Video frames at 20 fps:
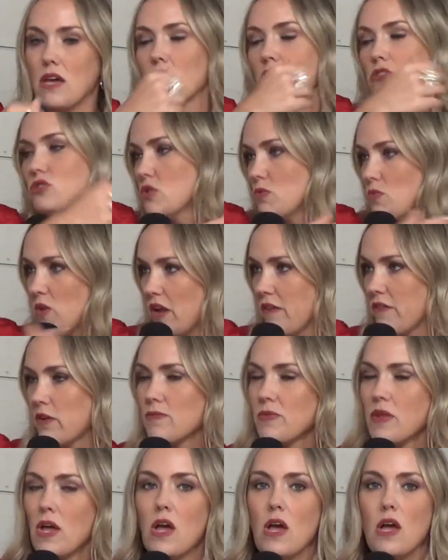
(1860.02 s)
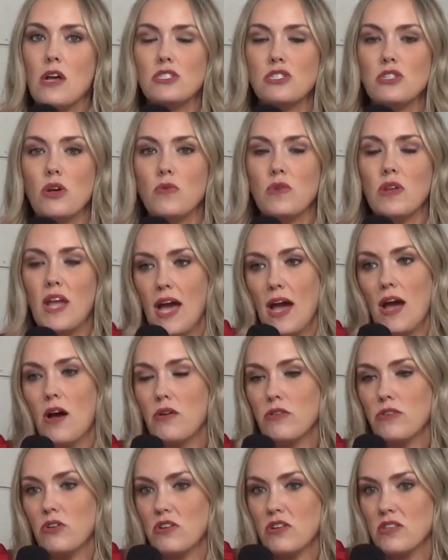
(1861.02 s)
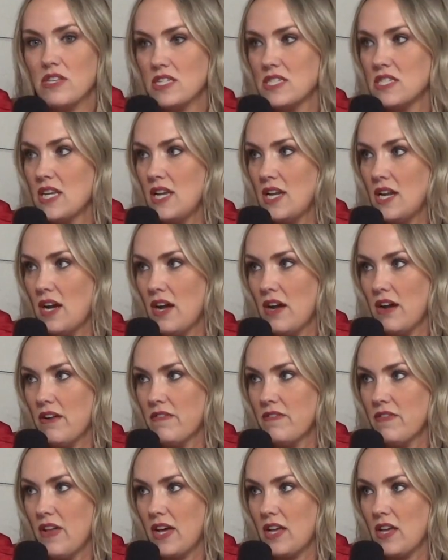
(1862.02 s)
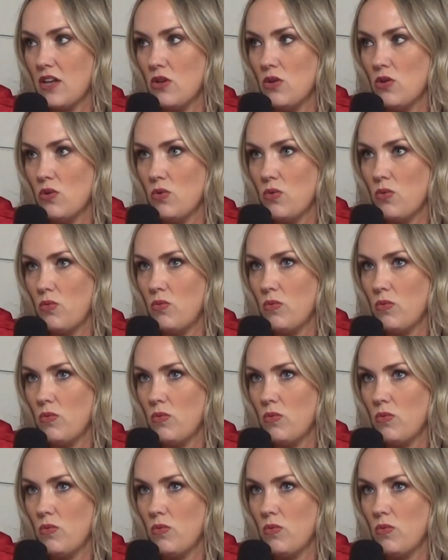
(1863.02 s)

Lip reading: or doing whatever. So now you're in the seat of like you